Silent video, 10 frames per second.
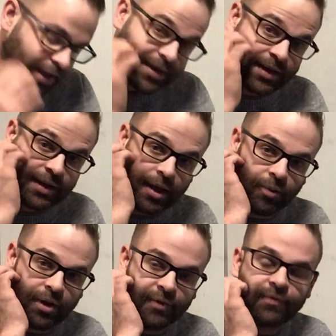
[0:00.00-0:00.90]
And then I
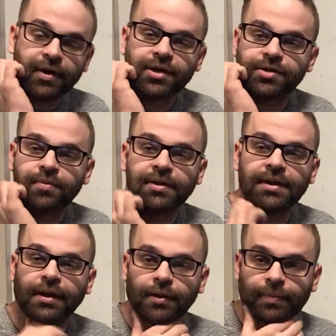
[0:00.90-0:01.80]
want to finish with a
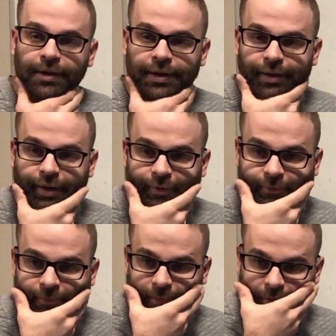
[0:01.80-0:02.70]
little bit of
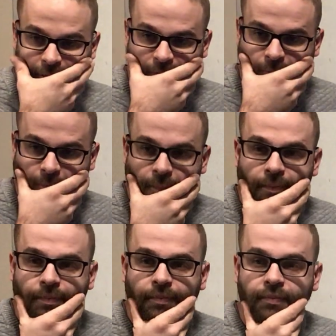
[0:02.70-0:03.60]

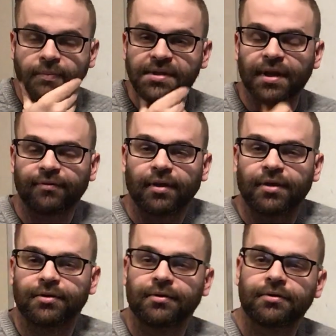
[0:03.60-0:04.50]
stuff on
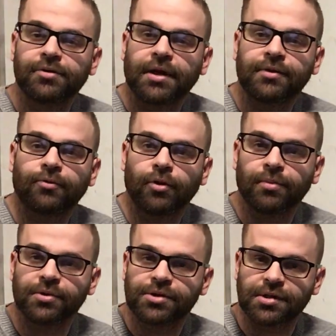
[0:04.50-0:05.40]

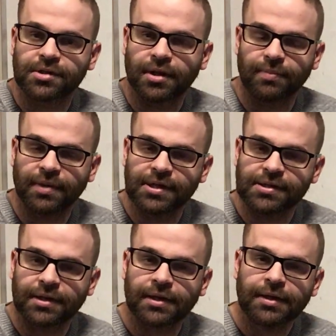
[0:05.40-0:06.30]
transformers, just a
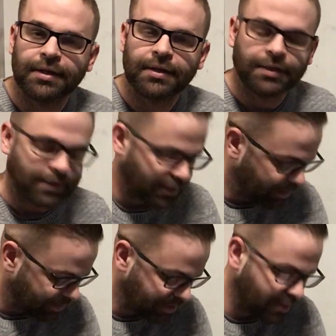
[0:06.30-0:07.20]
basic
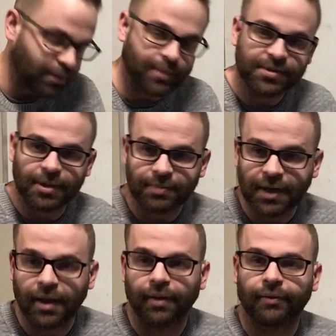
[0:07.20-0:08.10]
step up, step
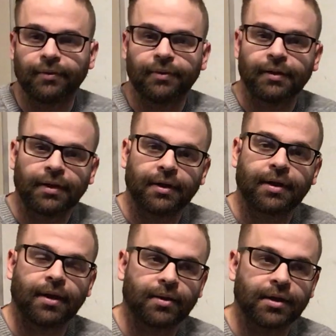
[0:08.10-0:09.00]
down
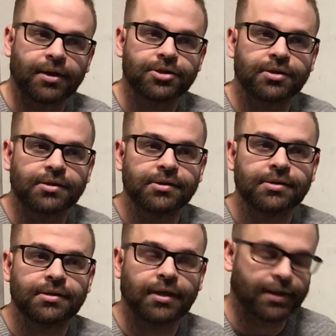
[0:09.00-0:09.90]
calculations.